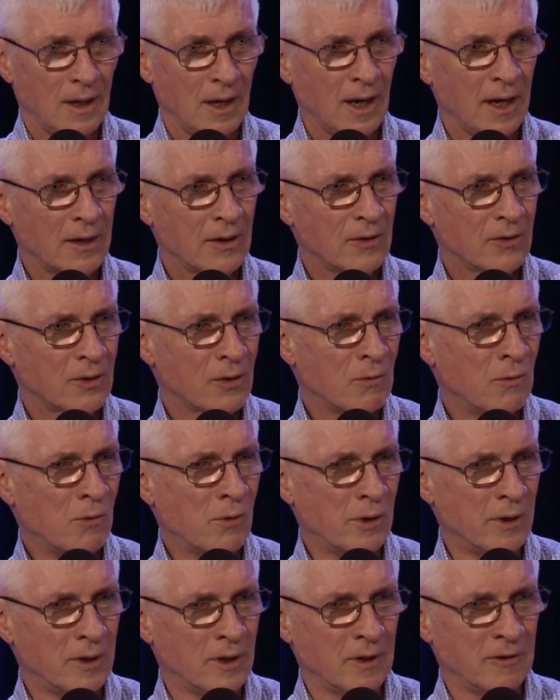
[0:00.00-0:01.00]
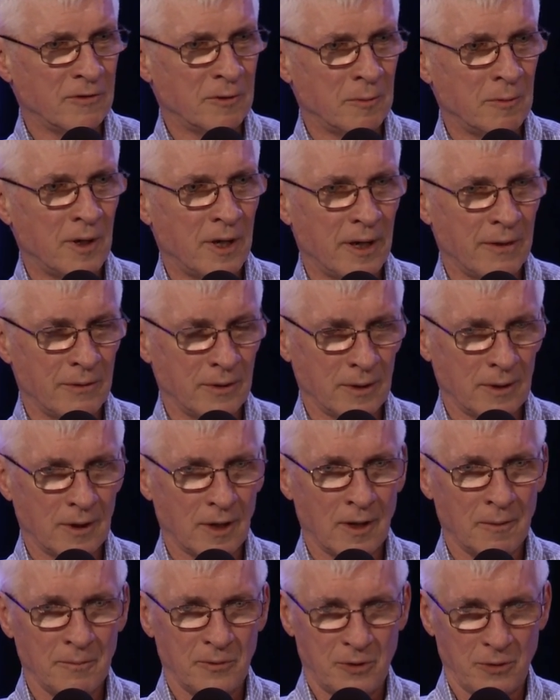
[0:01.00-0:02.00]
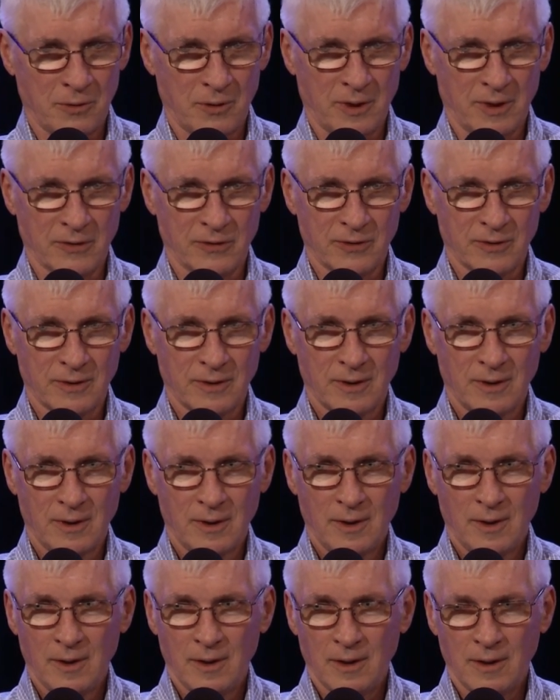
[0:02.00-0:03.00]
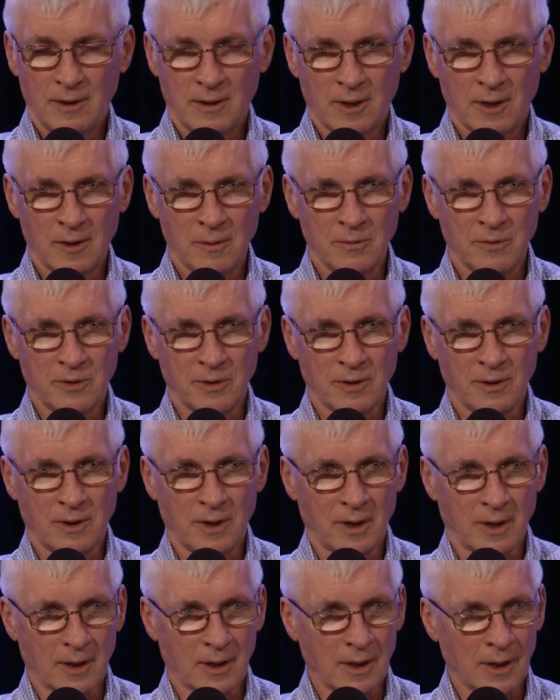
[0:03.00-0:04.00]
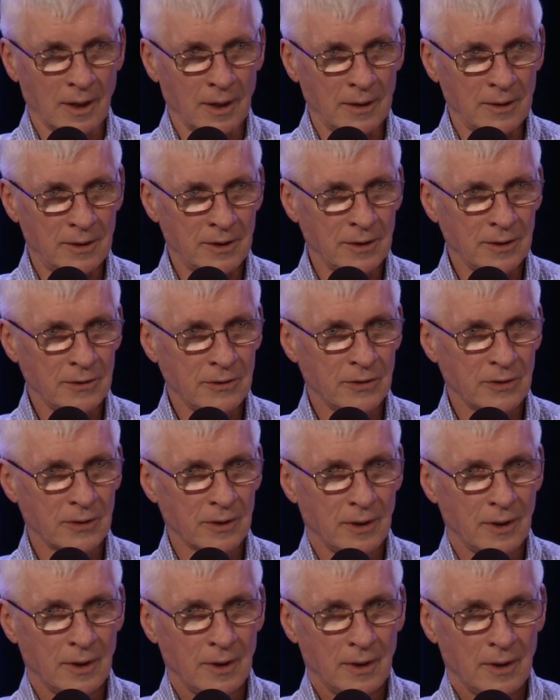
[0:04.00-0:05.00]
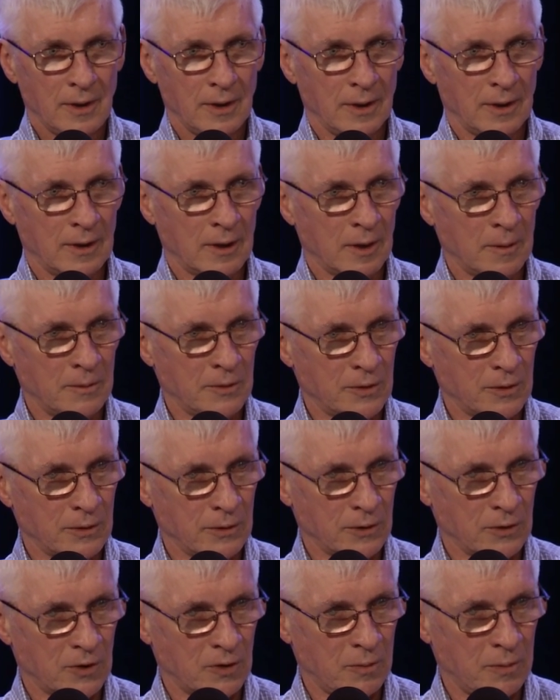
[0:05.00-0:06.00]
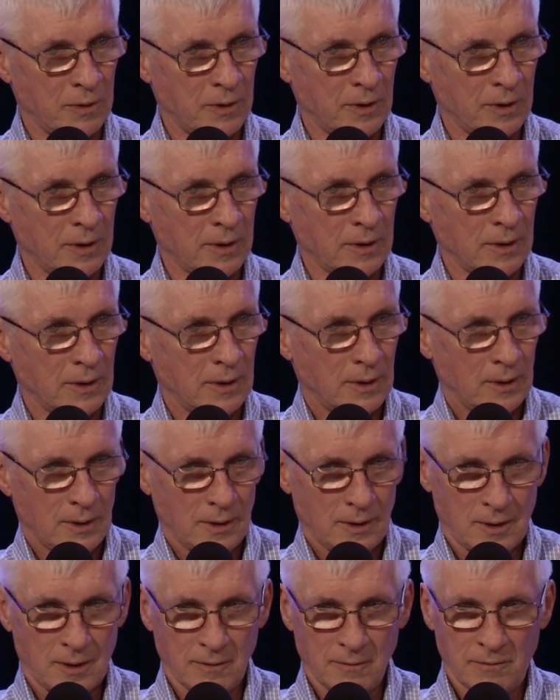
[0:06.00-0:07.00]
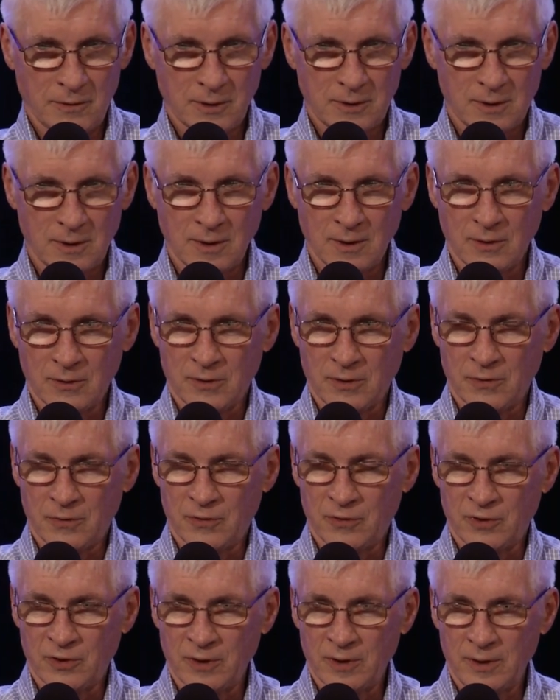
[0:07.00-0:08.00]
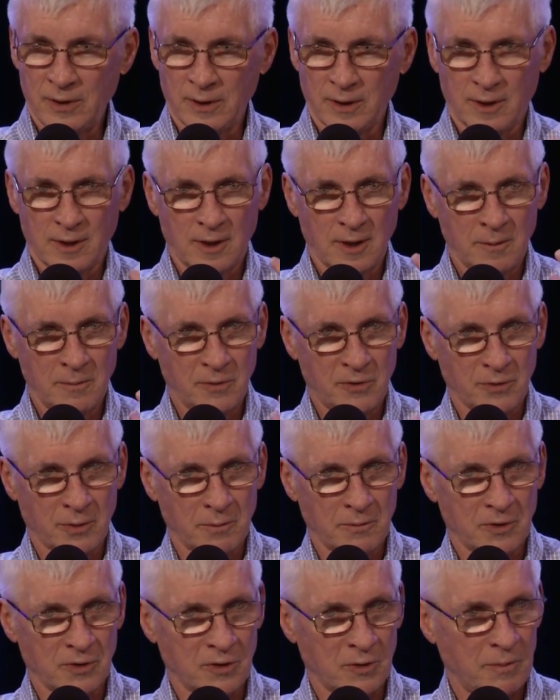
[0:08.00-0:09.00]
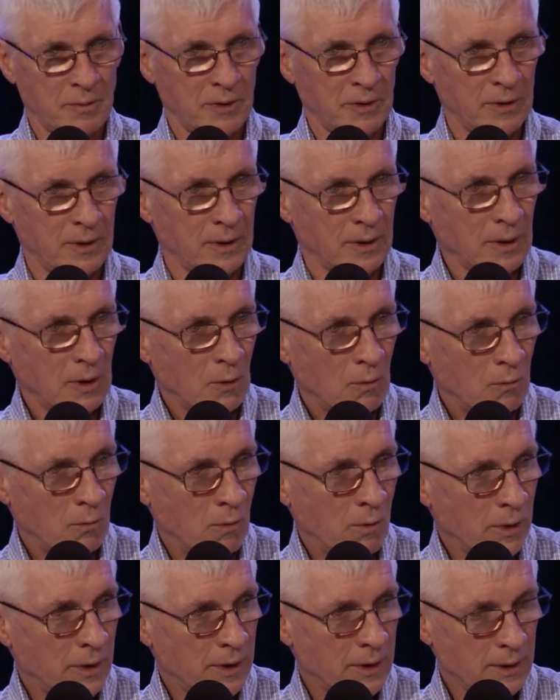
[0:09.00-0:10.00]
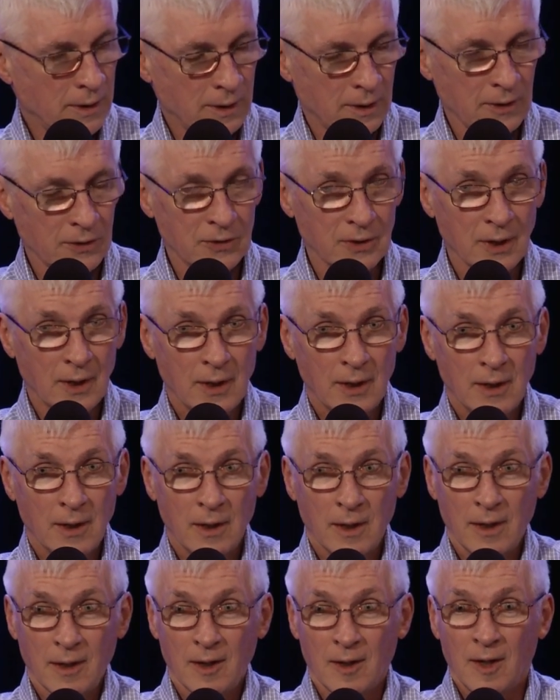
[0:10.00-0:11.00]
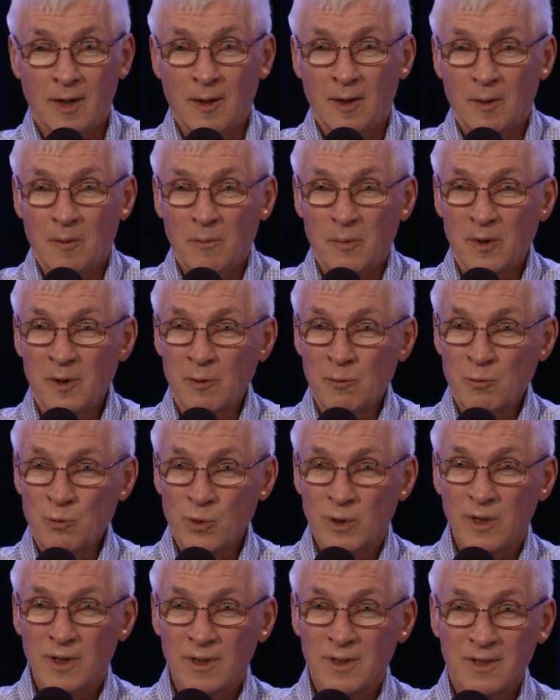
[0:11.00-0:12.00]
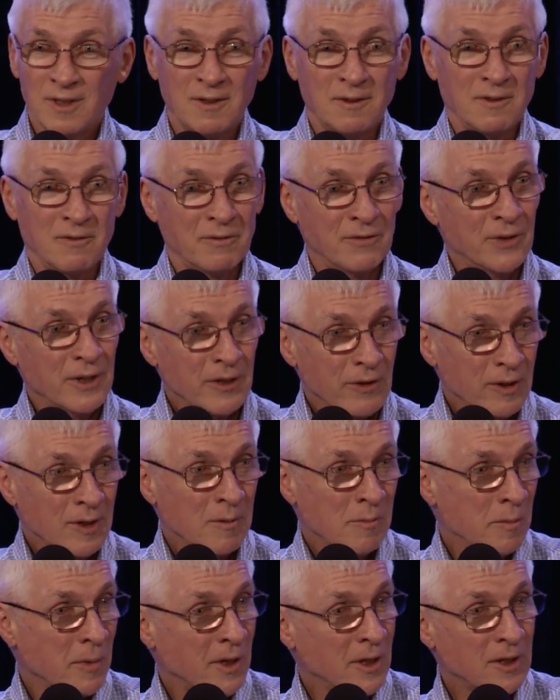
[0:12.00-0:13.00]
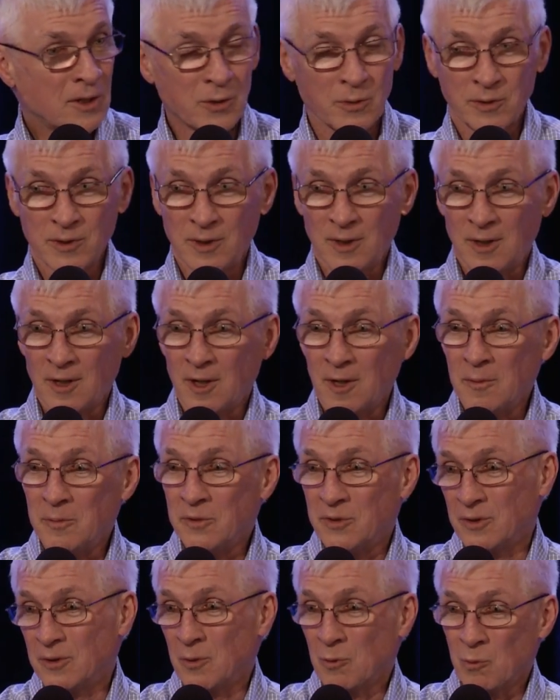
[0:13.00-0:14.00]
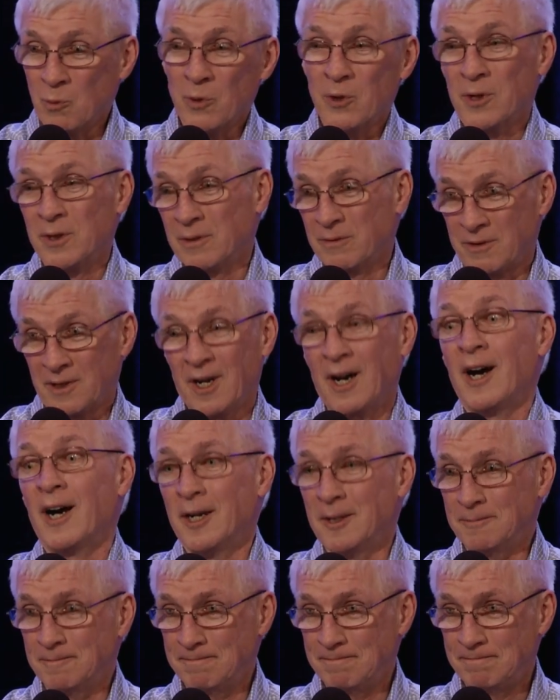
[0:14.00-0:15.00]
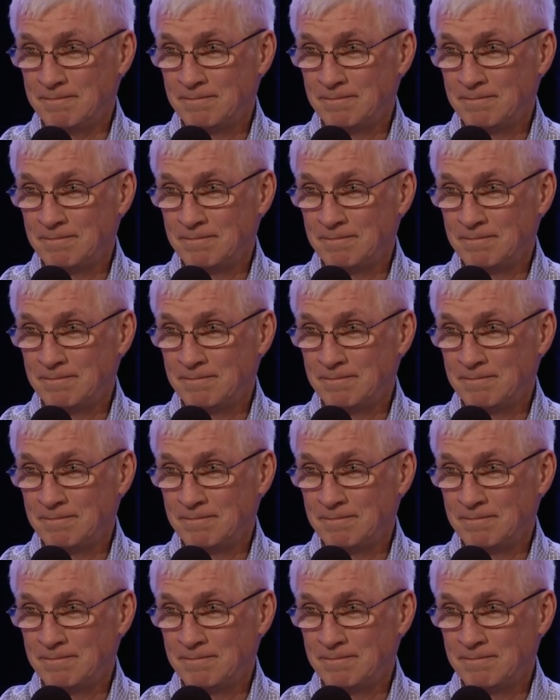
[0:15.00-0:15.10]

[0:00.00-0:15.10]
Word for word: How does the warning from heaven come to us? It comes in our conscience, it comes in the Spirit convicting us of sin, it comes from the Spirit warning us, but it really very majorly comes in the Word of God.